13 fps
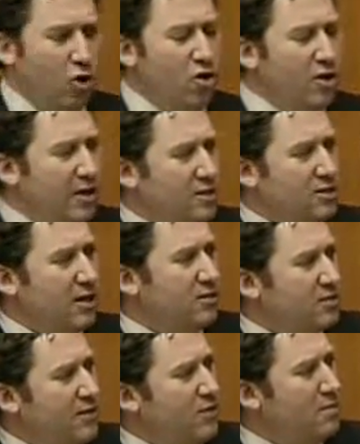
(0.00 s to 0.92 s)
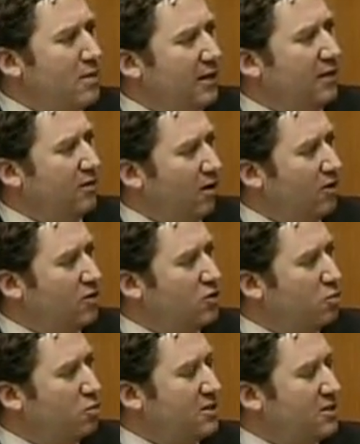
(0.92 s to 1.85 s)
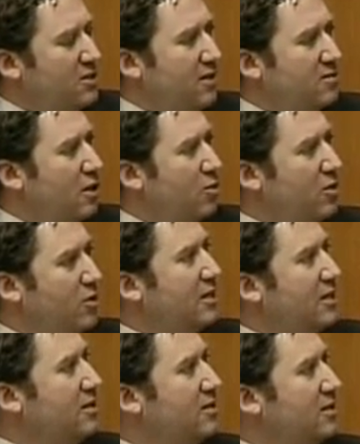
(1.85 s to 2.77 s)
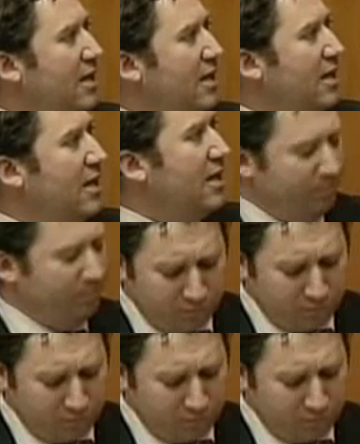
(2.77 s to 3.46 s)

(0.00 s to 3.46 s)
earnings at $70 million would be taxed at a ridiculous level.